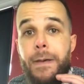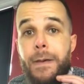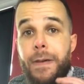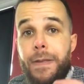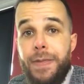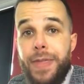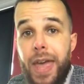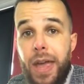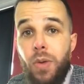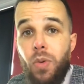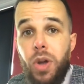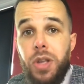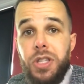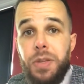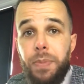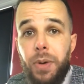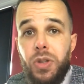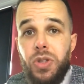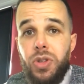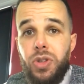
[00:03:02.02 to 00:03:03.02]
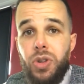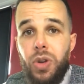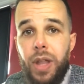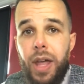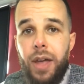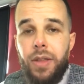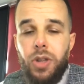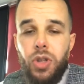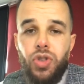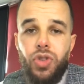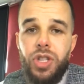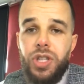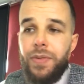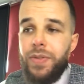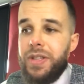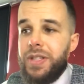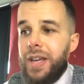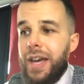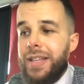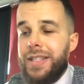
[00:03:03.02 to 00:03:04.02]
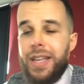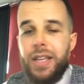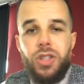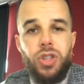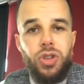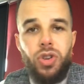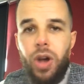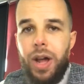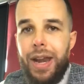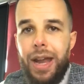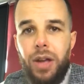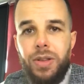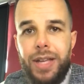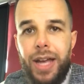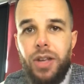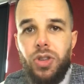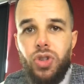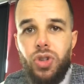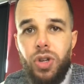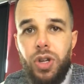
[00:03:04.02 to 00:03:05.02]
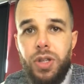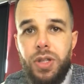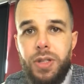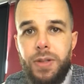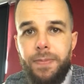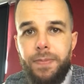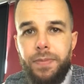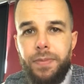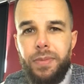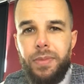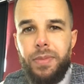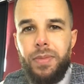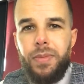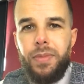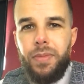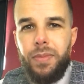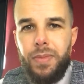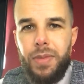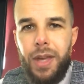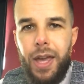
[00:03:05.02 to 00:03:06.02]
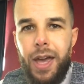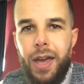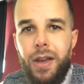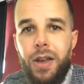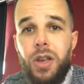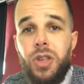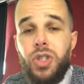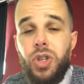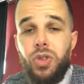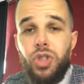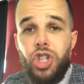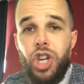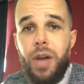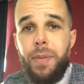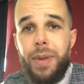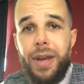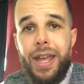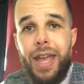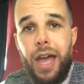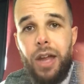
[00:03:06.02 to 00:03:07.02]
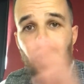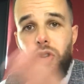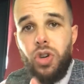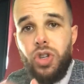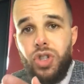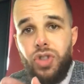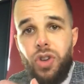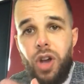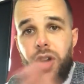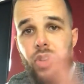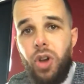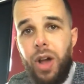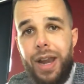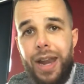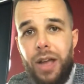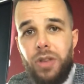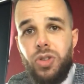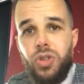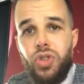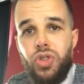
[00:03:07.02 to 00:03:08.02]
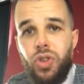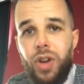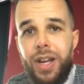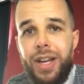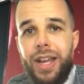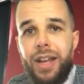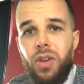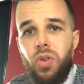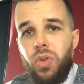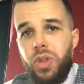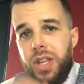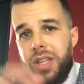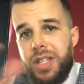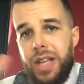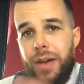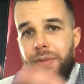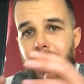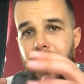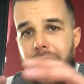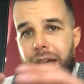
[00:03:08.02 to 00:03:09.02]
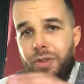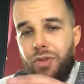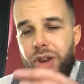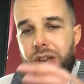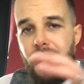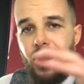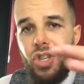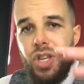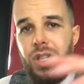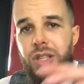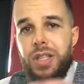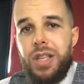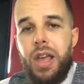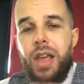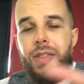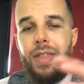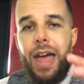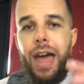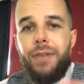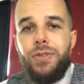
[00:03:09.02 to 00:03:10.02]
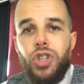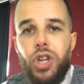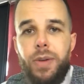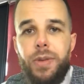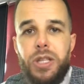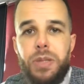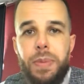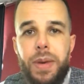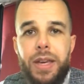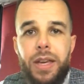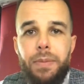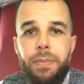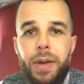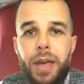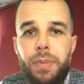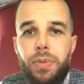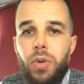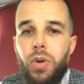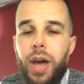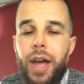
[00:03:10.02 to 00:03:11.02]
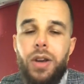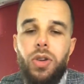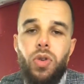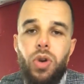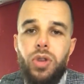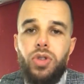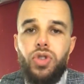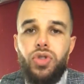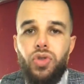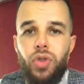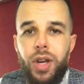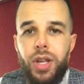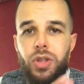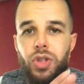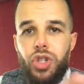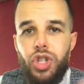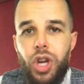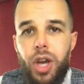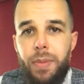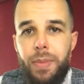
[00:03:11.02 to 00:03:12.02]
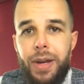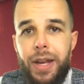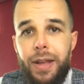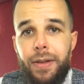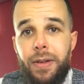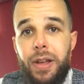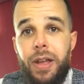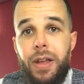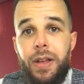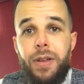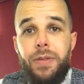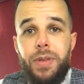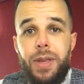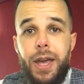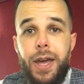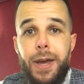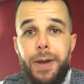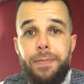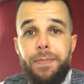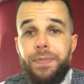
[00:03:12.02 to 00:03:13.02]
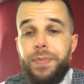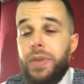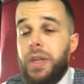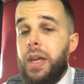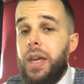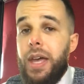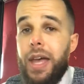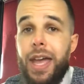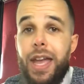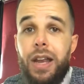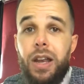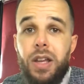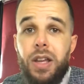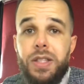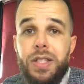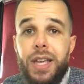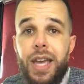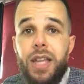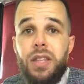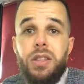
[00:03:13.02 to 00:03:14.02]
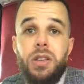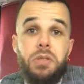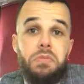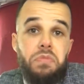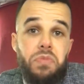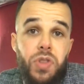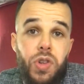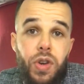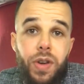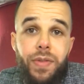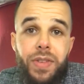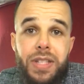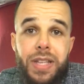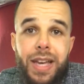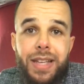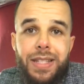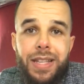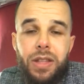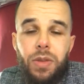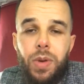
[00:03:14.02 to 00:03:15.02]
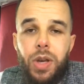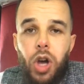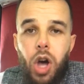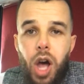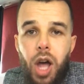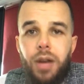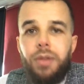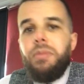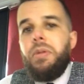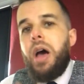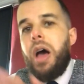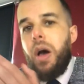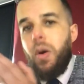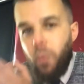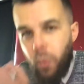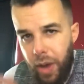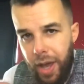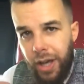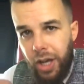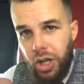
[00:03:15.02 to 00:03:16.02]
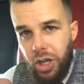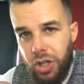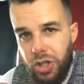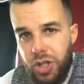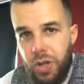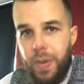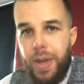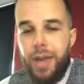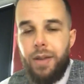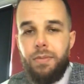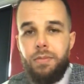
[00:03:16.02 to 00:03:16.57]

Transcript: They weren't supposed to do that. The Treaty of Versailles said you're not allowed Anschluss. Yeah, so Germany and Austria are not allowed to join, and all these other regions that have German-speaking people cannot join Germany. Yeah, Hitler said, Treaty of Versailles said we can't, we're going to do it.